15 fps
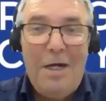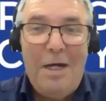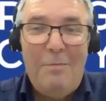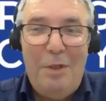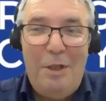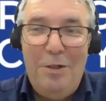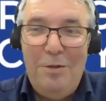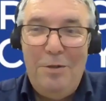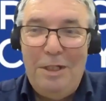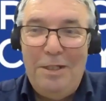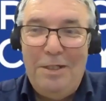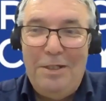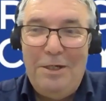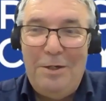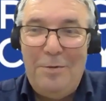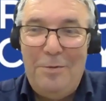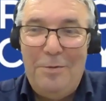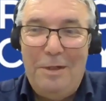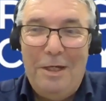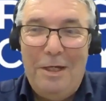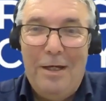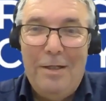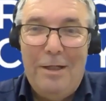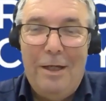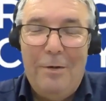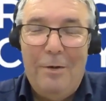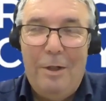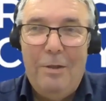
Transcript: are happy you did too. Yeah, no,